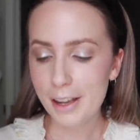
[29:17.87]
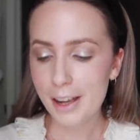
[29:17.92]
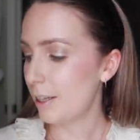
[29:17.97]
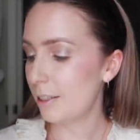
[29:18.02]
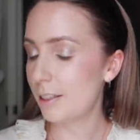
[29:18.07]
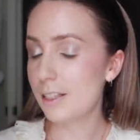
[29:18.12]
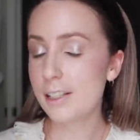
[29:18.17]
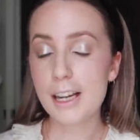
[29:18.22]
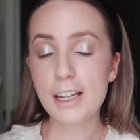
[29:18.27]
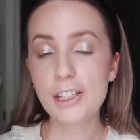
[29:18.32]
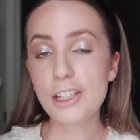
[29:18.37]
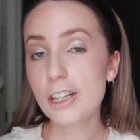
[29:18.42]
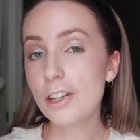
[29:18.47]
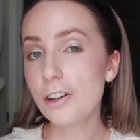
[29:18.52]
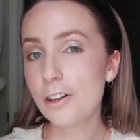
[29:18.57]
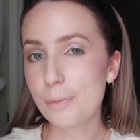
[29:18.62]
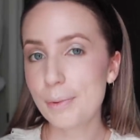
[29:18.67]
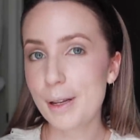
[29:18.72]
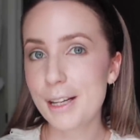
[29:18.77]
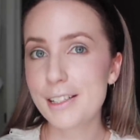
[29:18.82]
Like there's actually a
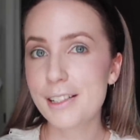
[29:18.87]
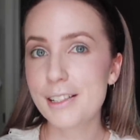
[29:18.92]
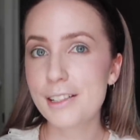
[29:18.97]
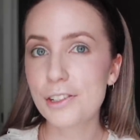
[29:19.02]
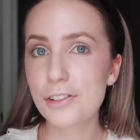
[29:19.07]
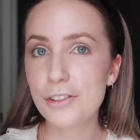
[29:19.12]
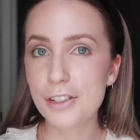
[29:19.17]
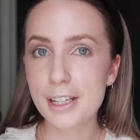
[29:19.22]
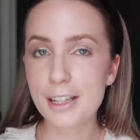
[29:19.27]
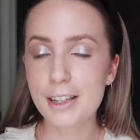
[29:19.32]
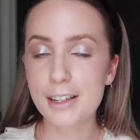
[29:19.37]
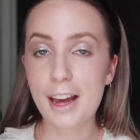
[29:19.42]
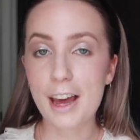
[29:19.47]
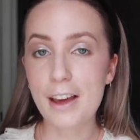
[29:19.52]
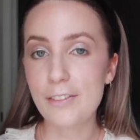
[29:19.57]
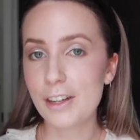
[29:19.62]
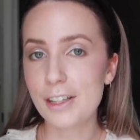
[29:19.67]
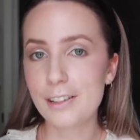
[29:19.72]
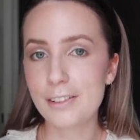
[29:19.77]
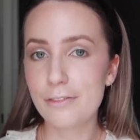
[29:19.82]
lot of places in New Zealand I
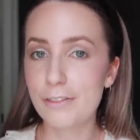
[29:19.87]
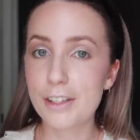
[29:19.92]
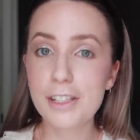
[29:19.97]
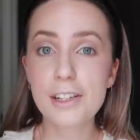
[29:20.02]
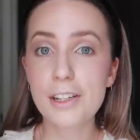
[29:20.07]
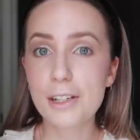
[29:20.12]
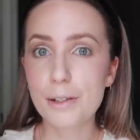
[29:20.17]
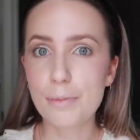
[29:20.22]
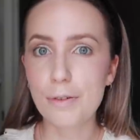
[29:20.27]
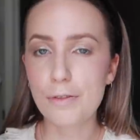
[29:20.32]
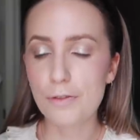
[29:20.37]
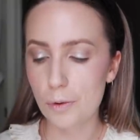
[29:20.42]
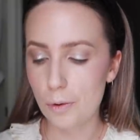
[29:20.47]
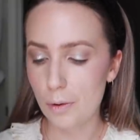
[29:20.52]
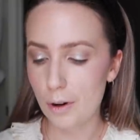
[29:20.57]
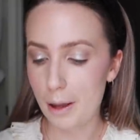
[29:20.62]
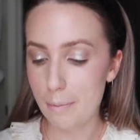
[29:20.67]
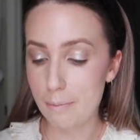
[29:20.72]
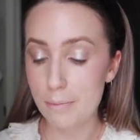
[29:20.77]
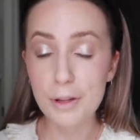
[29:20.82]
haven't visited
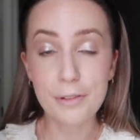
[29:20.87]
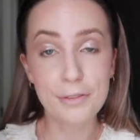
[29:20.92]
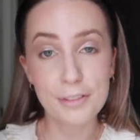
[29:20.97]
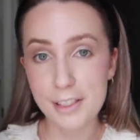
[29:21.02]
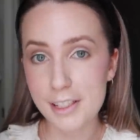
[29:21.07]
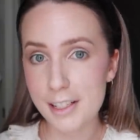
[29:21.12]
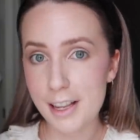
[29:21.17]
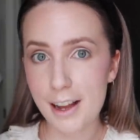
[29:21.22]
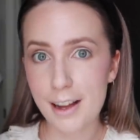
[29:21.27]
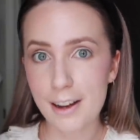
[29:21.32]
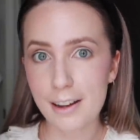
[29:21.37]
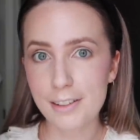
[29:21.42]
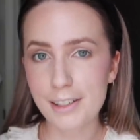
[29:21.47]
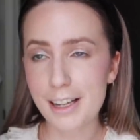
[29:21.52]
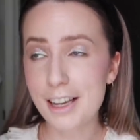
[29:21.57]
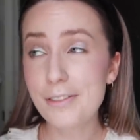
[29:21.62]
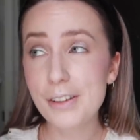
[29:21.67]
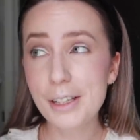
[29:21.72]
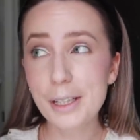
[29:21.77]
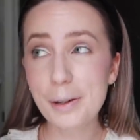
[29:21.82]
before, like Milford
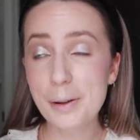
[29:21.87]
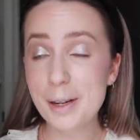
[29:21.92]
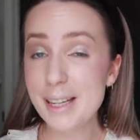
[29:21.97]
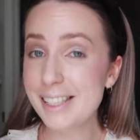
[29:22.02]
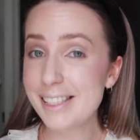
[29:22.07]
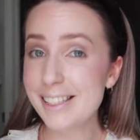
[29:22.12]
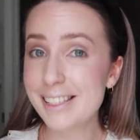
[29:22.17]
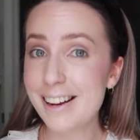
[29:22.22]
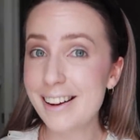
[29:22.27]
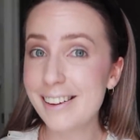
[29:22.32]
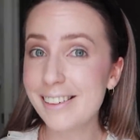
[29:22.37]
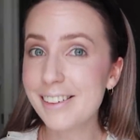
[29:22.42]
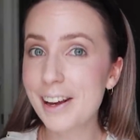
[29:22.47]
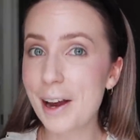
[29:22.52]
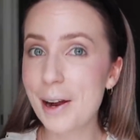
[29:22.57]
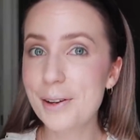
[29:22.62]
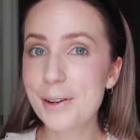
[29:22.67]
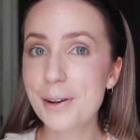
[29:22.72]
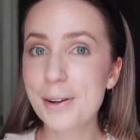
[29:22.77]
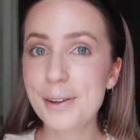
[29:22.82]
Sound, even Queenstown.
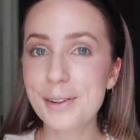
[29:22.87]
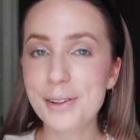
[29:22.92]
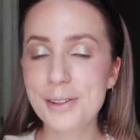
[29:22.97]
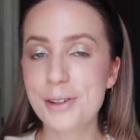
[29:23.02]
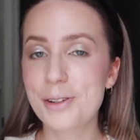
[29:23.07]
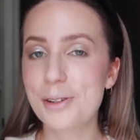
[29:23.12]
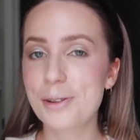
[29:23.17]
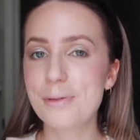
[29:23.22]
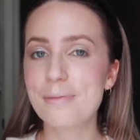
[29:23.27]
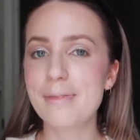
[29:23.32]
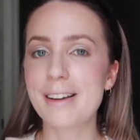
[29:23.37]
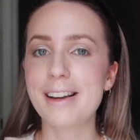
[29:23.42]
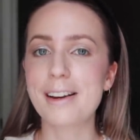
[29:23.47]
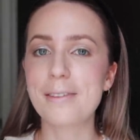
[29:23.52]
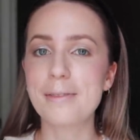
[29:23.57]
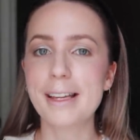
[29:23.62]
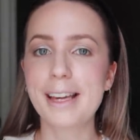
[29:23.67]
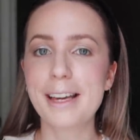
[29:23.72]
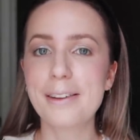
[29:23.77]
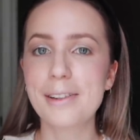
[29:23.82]
I know, shoot me,
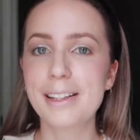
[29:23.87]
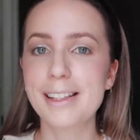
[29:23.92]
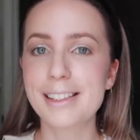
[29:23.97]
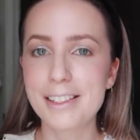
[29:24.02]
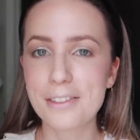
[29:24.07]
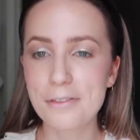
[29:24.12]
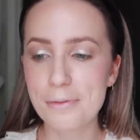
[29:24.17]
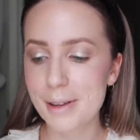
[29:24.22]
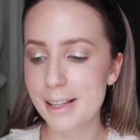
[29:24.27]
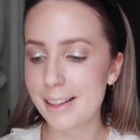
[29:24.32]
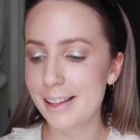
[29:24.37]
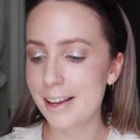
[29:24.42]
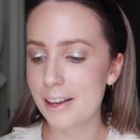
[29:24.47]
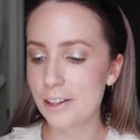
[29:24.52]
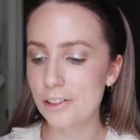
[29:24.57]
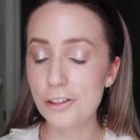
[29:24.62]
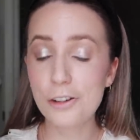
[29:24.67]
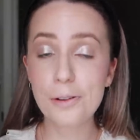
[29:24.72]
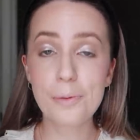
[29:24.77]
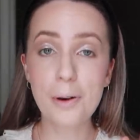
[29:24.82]
I'm a Kiwi that's never been there.
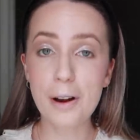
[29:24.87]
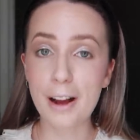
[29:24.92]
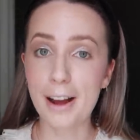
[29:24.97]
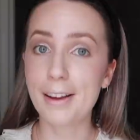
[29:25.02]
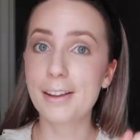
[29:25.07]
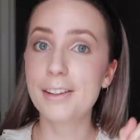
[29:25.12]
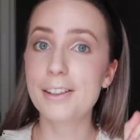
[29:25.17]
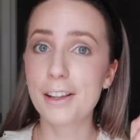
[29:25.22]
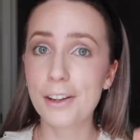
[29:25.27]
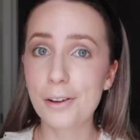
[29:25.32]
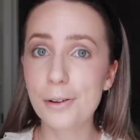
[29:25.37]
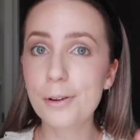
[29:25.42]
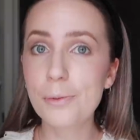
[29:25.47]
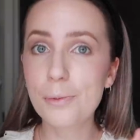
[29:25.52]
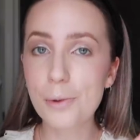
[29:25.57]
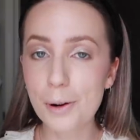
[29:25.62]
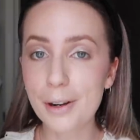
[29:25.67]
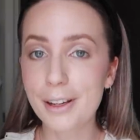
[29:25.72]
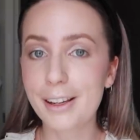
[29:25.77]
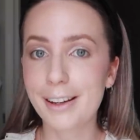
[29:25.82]
Do you know why? Because I go to
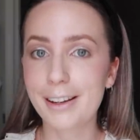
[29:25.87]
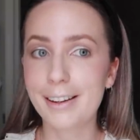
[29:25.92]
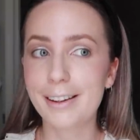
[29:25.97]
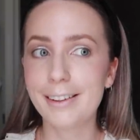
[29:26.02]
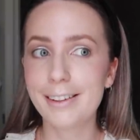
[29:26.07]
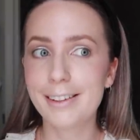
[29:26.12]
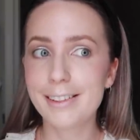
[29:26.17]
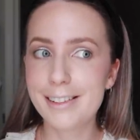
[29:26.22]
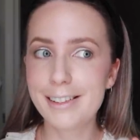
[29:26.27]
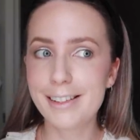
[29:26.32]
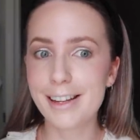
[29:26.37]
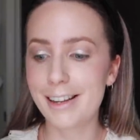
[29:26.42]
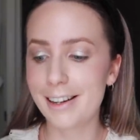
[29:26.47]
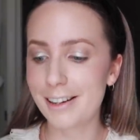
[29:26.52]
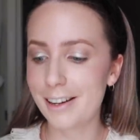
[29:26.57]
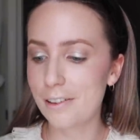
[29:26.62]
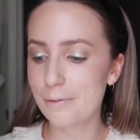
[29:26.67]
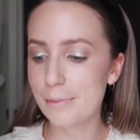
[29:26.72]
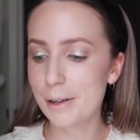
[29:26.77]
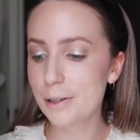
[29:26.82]
Wanaka instead.
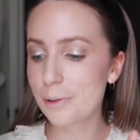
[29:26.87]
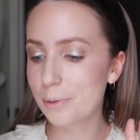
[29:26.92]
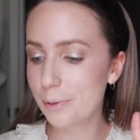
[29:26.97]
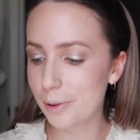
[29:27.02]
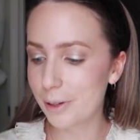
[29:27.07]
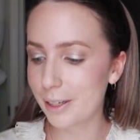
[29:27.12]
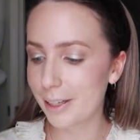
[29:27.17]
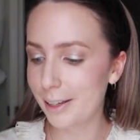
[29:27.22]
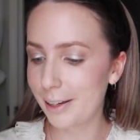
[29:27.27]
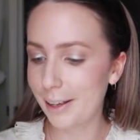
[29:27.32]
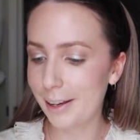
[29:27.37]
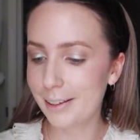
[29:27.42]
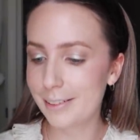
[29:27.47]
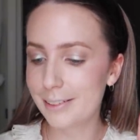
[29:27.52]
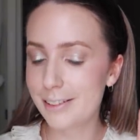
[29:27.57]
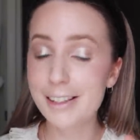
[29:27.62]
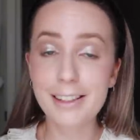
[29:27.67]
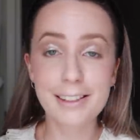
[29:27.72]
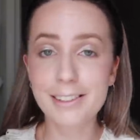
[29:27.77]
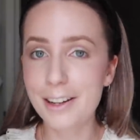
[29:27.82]
I've been to Wanaka like
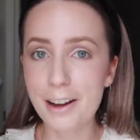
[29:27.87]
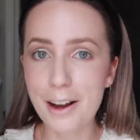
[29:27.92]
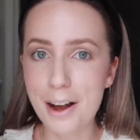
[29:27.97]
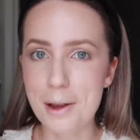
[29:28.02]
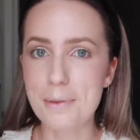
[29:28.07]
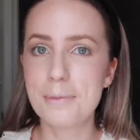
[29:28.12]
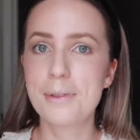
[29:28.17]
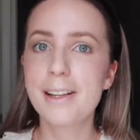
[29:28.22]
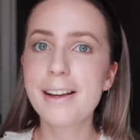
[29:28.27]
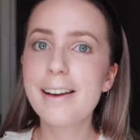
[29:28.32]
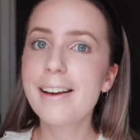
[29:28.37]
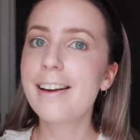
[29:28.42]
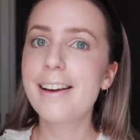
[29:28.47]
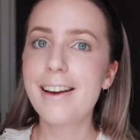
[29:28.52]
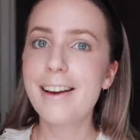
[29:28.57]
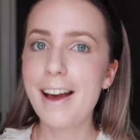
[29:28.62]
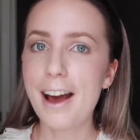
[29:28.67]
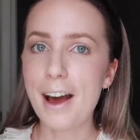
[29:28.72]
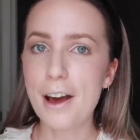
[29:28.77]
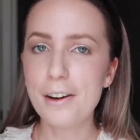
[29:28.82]
six times.
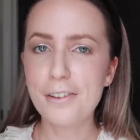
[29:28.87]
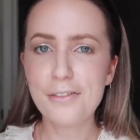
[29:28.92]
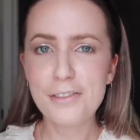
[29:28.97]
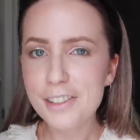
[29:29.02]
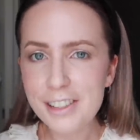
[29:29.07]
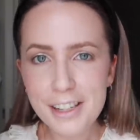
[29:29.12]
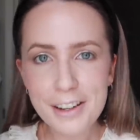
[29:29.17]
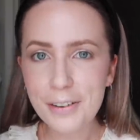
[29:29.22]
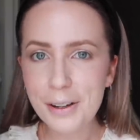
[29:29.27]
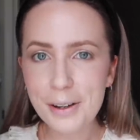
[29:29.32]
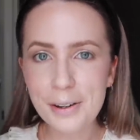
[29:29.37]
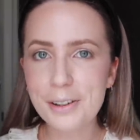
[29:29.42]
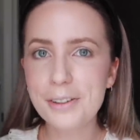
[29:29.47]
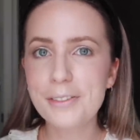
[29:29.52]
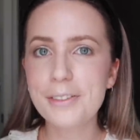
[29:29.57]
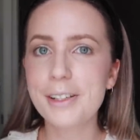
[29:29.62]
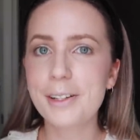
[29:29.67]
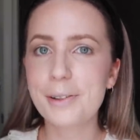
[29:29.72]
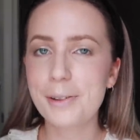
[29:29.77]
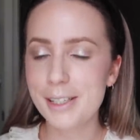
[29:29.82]
And I've just never gone
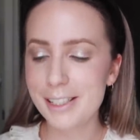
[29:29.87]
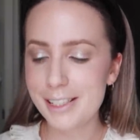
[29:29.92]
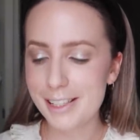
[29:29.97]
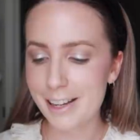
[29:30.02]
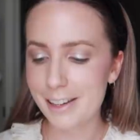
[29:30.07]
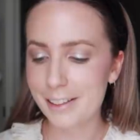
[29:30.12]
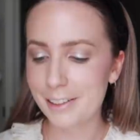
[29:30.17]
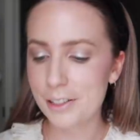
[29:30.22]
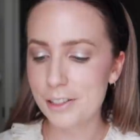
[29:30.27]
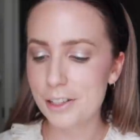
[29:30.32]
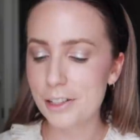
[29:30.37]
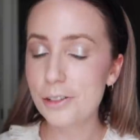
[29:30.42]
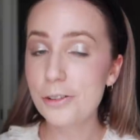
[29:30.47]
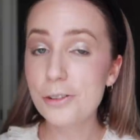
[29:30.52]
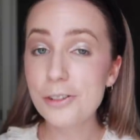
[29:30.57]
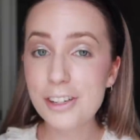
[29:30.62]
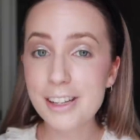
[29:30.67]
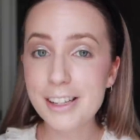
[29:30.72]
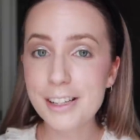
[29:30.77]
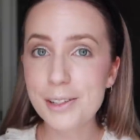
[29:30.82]
over to Queenstown because it's
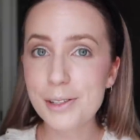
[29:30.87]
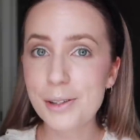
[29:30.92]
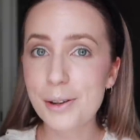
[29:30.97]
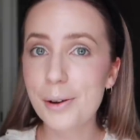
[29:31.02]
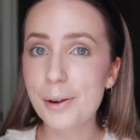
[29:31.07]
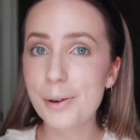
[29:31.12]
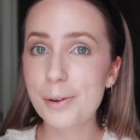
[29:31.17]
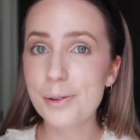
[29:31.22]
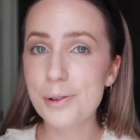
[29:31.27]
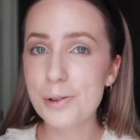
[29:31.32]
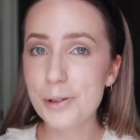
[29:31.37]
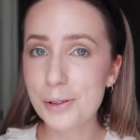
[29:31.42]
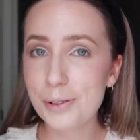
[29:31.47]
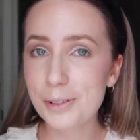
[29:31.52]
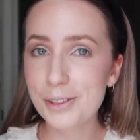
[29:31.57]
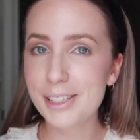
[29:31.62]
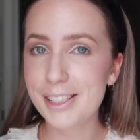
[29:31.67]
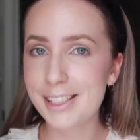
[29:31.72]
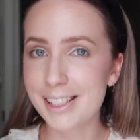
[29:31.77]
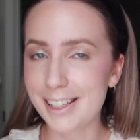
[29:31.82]
usually so
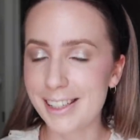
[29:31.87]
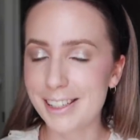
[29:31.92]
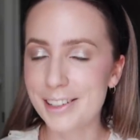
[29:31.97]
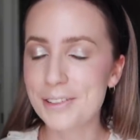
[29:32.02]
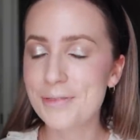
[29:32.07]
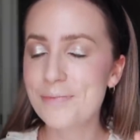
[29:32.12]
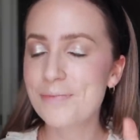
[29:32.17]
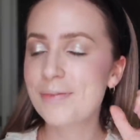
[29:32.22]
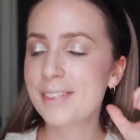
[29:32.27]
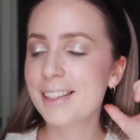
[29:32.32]
touristy.